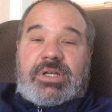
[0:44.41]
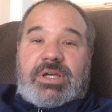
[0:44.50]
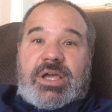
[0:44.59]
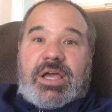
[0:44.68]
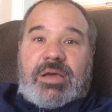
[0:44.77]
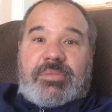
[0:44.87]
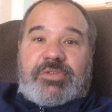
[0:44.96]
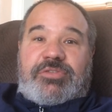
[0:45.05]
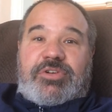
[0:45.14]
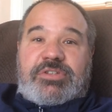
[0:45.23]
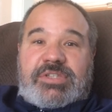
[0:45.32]
The
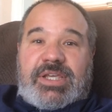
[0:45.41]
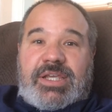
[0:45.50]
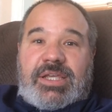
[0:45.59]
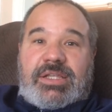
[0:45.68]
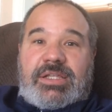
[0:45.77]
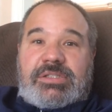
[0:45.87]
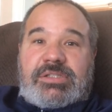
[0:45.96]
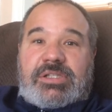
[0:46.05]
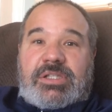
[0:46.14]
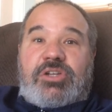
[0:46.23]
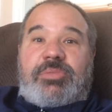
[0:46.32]
first thing, and this is
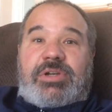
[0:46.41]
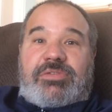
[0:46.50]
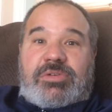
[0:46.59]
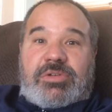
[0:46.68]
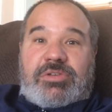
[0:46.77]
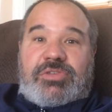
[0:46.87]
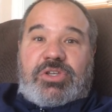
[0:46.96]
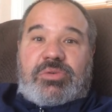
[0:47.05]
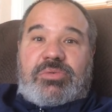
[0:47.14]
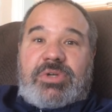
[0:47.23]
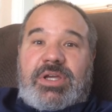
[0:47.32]
a little bit of a
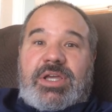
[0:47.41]
review,